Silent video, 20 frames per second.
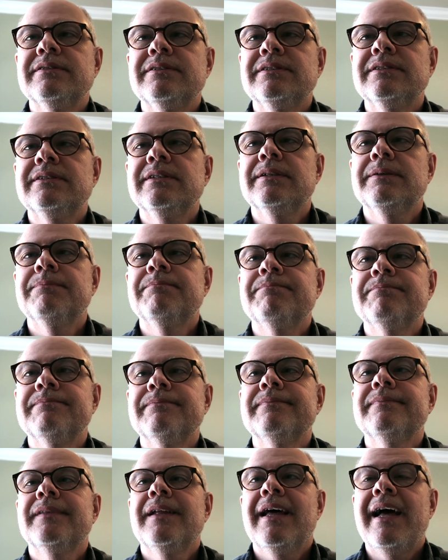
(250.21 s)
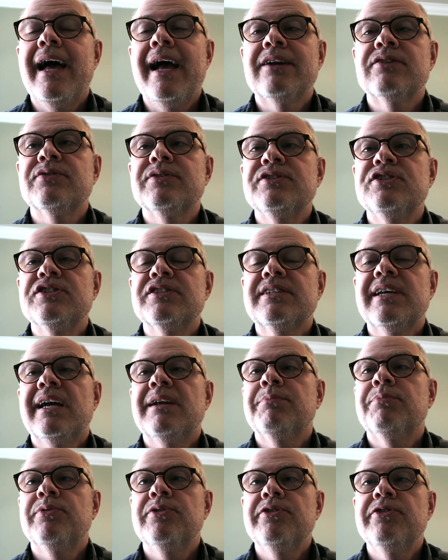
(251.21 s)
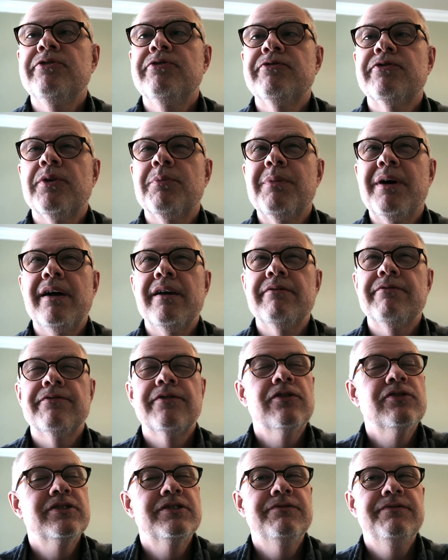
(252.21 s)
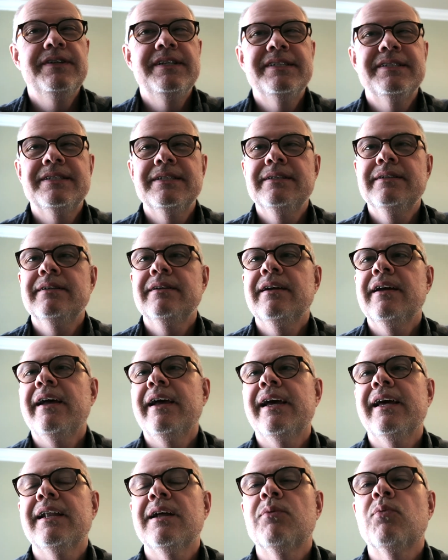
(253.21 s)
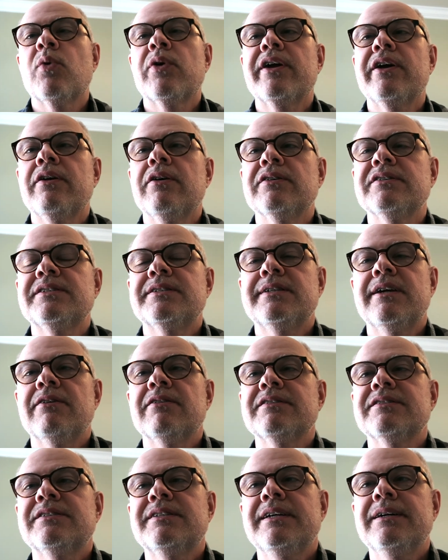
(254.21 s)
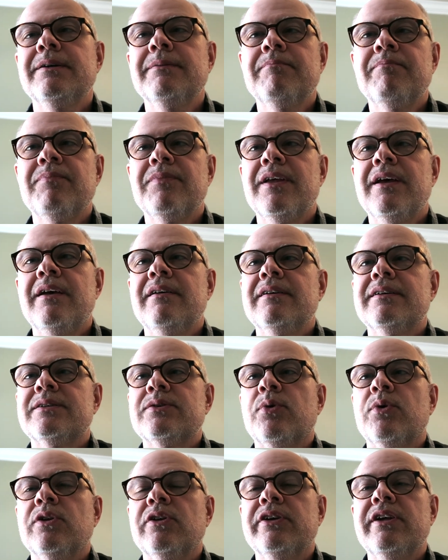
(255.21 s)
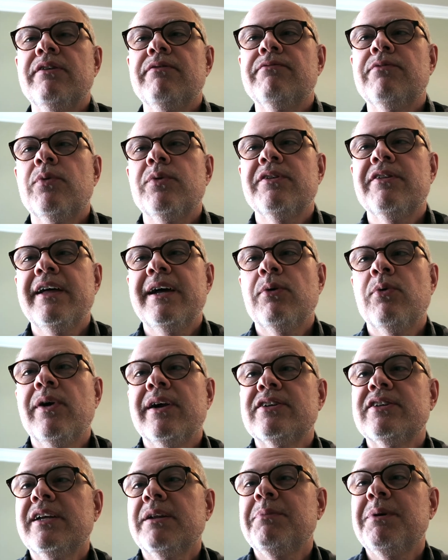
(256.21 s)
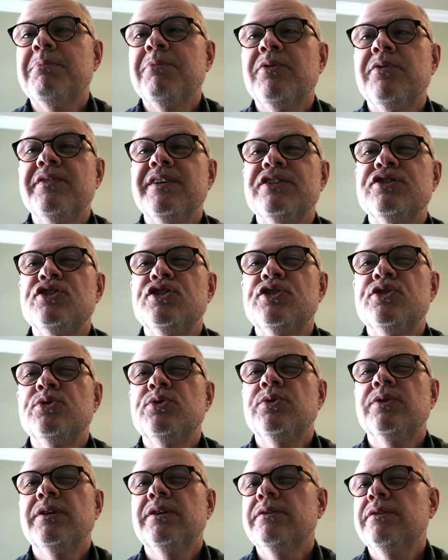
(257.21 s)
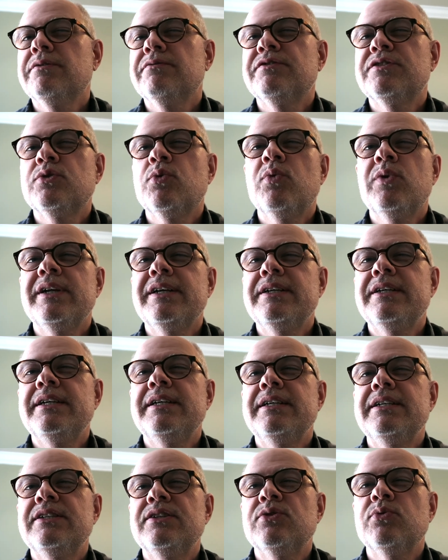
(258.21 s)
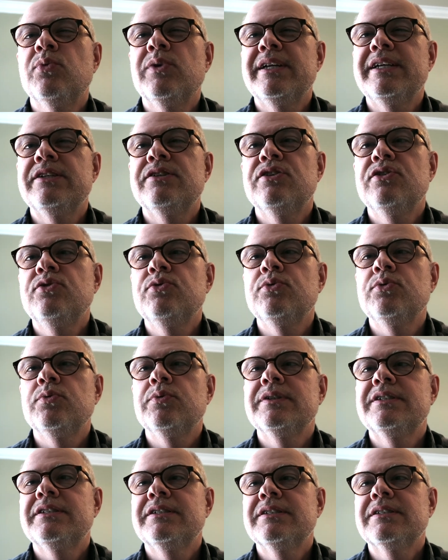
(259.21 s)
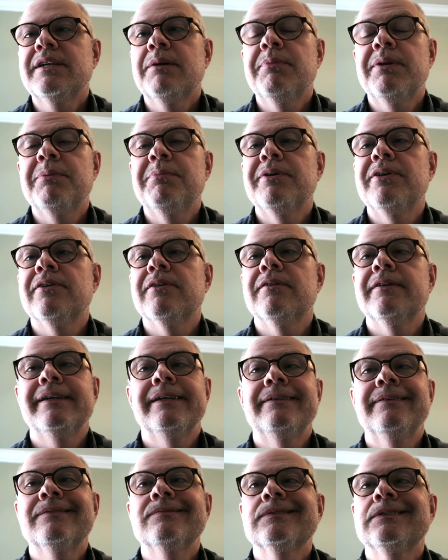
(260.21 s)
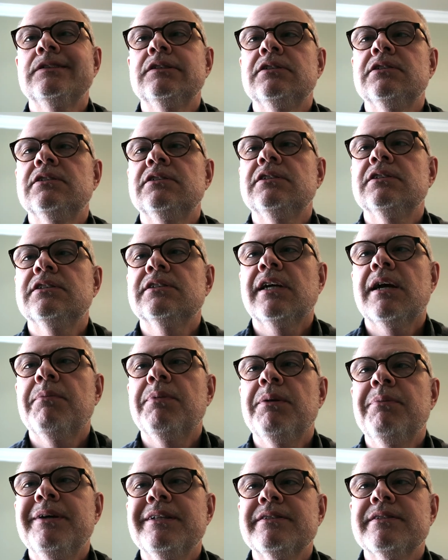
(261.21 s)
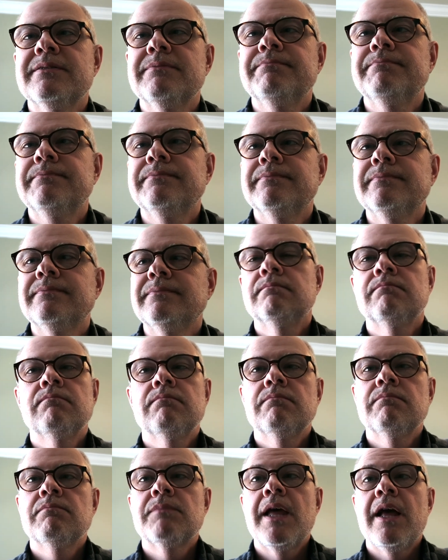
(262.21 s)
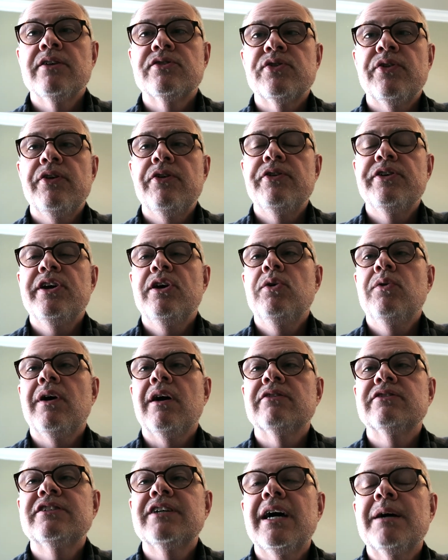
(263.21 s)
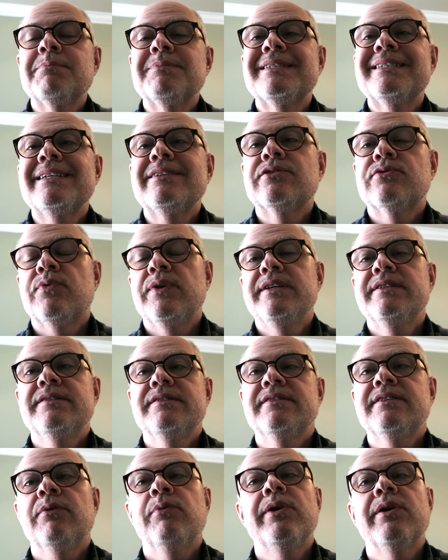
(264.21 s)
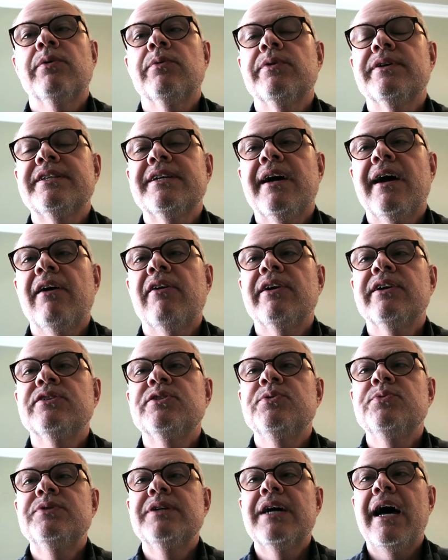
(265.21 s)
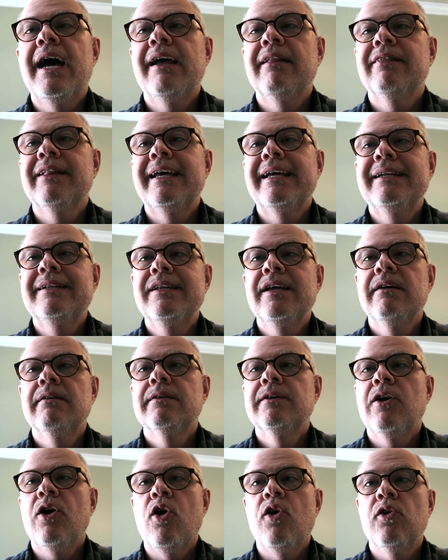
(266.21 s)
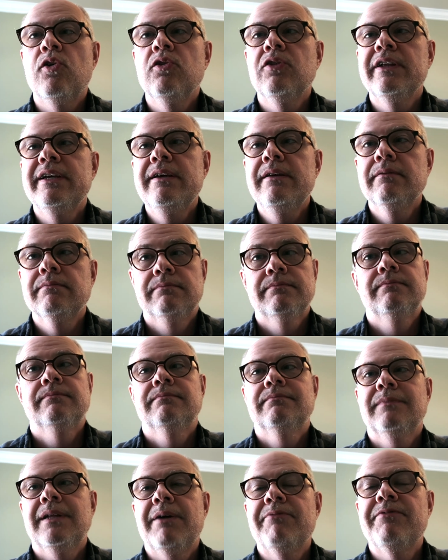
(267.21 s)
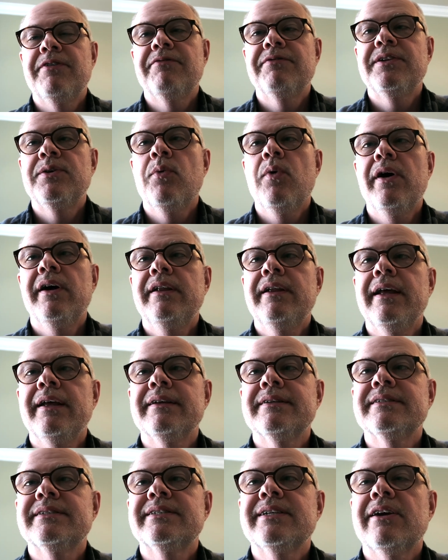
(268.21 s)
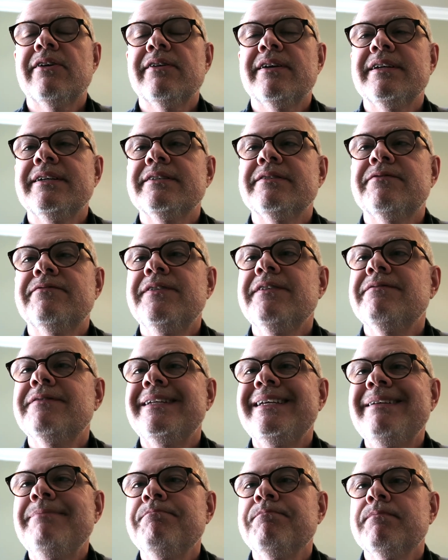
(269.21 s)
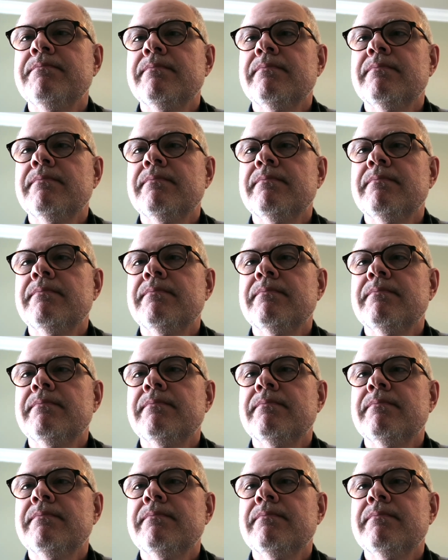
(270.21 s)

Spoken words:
So I actually just got approved for my first visa, and I'm working on Sarah's now. So we're looking forward to that. We're actually going to be moving June of 2022, which is coming up here in just a couple of months. So there you go, our top 6 reasons that we are retiring to Thailand early. I'm 51 and Sarah is 50.